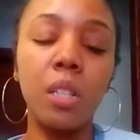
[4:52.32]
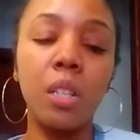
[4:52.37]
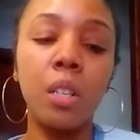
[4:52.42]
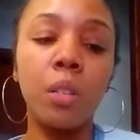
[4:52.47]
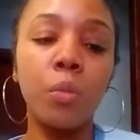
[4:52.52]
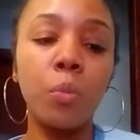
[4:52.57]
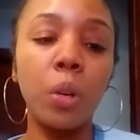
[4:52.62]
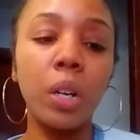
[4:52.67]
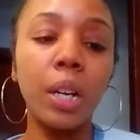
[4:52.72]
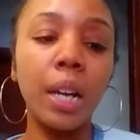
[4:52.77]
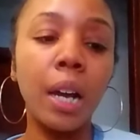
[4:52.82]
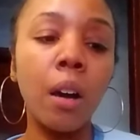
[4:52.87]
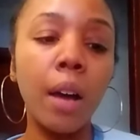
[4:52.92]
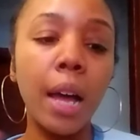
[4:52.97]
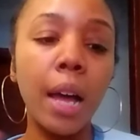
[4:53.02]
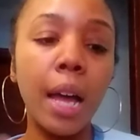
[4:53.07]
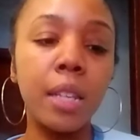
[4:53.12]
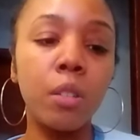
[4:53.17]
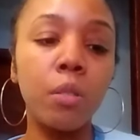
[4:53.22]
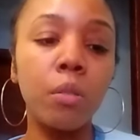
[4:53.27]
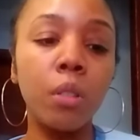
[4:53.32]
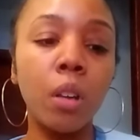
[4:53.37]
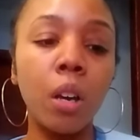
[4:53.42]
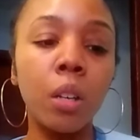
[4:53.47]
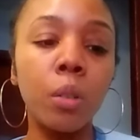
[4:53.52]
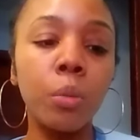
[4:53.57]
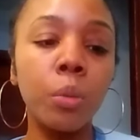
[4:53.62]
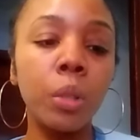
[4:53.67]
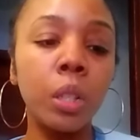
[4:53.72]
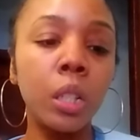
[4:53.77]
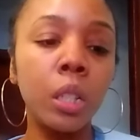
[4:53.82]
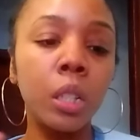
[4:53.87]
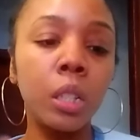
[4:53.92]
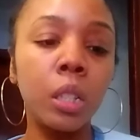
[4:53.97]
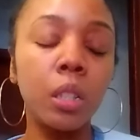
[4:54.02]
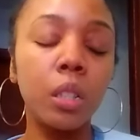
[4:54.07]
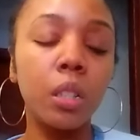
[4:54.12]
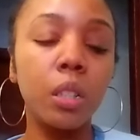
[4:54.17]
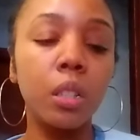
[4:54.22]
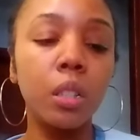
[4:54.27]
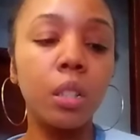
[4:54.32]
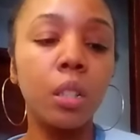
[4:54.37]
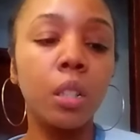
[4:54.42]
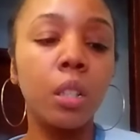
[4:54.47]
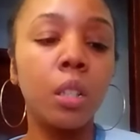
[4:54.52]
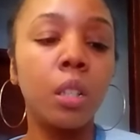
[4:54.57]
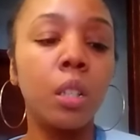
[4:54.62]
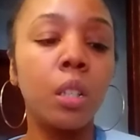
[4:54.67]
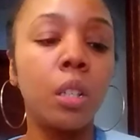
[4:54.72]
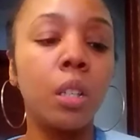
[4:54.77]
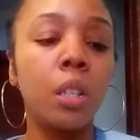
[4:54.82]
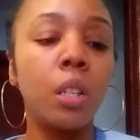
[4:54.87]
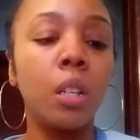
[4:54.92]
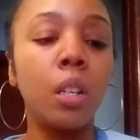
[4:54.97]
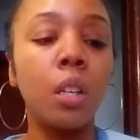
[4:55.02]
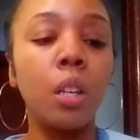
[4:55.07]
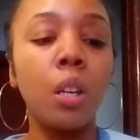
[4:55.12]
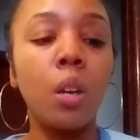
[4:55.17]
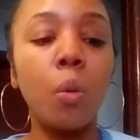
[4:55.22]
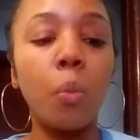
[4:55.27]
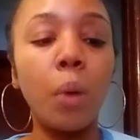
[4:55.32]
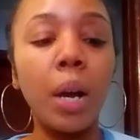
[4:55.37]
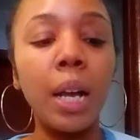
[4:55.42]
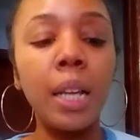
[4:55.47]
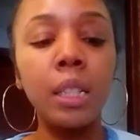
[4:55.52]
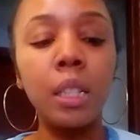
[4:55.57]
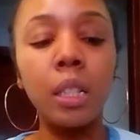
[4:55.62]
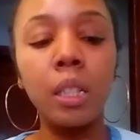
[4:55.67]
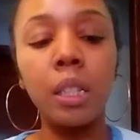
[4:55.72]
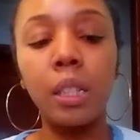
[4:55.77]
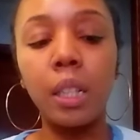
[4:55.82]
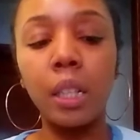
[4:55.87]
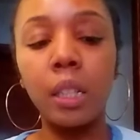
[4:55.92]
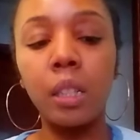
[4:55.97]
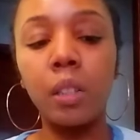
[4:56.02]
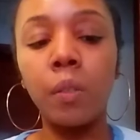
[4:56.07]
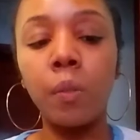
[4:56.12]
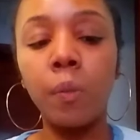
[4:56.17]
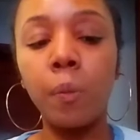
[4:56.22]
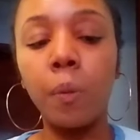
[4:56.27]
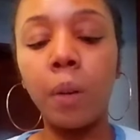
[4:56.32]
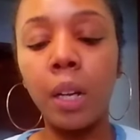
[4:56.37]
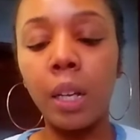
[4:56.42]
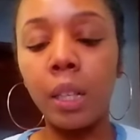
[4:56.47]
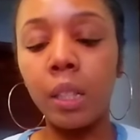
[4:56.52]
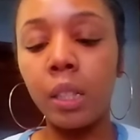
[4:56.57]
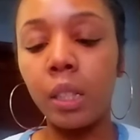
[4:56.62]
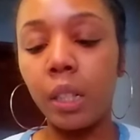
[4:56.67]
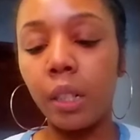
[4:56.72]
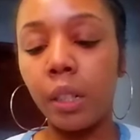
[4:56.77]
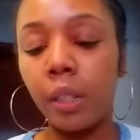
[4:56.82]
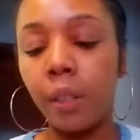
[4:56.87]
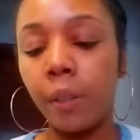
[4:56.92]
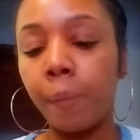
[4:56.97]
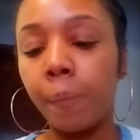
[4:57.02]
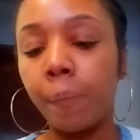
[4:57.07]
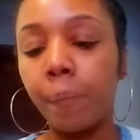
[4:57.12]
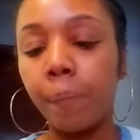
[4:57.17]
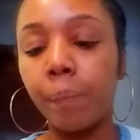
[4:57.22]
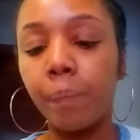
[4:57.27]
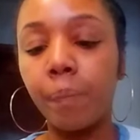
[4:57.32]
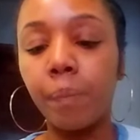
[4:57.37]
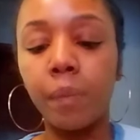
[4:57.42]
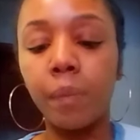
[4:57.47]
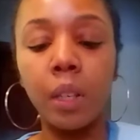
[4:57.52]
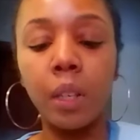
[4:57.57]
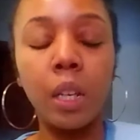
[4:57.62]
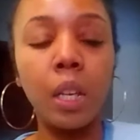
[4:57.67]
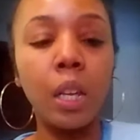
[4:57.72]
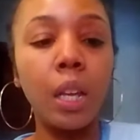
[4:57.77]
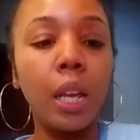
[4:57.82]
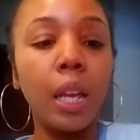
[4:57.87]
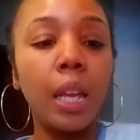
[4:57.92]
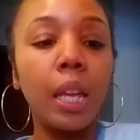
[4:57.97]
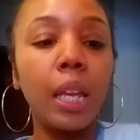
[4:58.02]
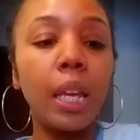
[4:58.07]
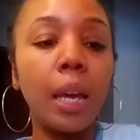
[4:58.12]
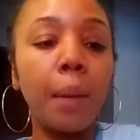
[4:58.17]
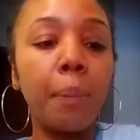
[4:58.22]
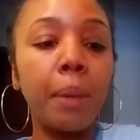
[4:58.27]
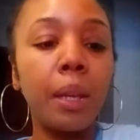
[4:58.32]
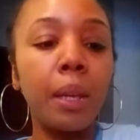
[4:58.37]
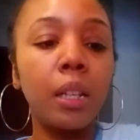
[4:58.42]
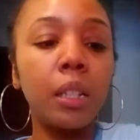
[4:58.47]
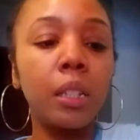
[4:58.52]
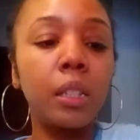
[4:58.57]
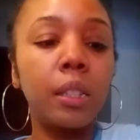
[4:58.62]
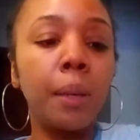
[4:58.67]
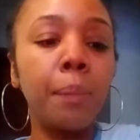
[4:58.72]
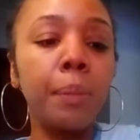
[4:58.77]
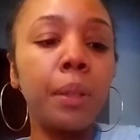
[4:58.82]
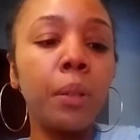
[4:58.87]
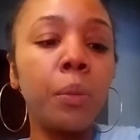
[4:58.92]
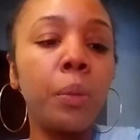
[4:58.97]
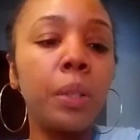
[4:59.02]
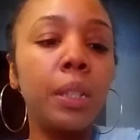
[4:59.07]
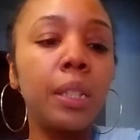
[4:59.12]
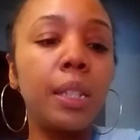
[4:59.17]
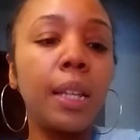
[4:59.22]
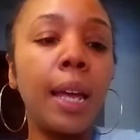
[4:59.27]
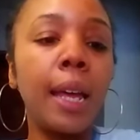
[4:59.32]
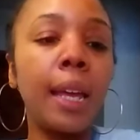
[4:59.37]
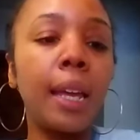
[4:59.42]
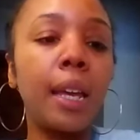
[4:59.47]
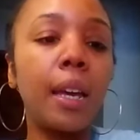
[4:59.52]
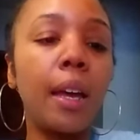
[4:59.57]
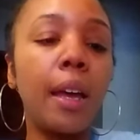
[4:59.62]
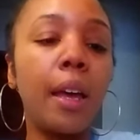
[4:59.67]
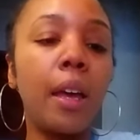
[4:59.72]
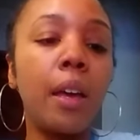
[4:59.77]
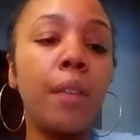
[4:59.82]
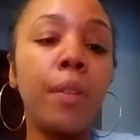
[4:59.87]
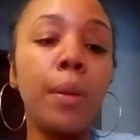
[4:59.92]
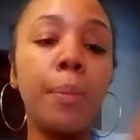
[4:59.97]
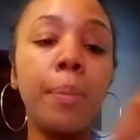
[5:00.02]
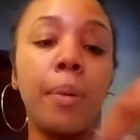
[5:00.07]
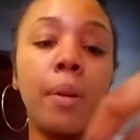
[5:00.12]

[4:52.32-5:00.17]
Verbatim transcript: Why is the Six of Wands here? Yeah, because something was like a heavy burden or not a heavy burden, but something